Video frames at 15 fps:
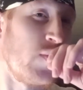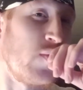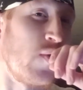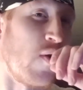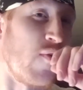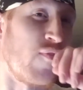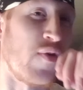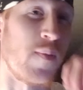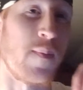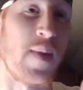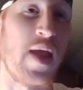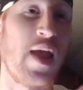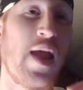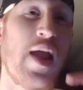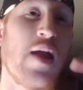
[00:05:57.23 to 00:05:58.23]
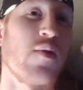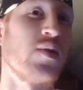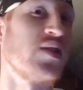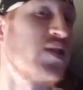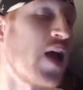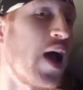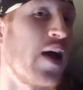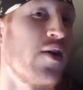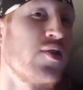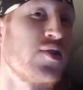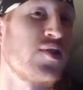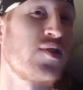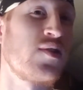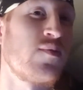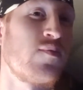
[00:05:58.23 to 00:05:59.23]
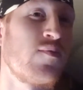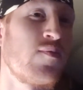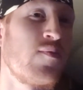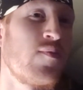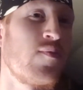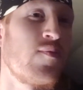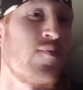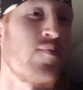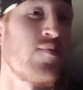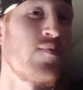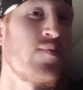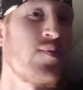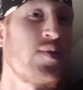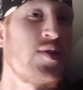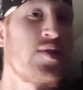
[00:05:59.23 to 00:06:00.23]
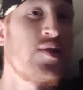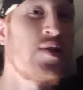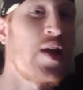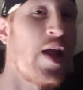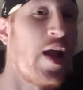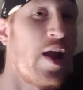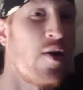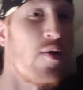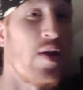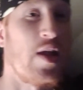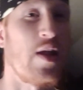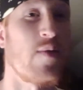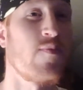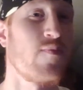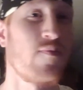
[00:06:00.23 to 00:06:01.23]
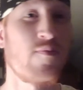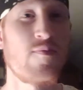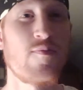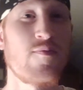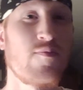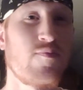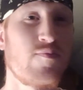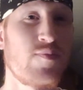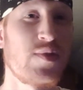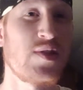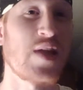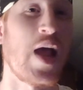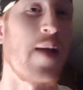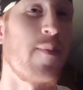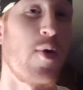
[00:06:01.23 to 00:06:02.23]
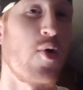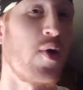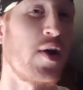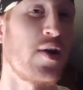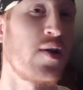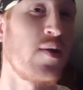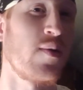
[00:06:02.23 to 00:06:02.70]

go from Harry Styles to Harry Cyborg,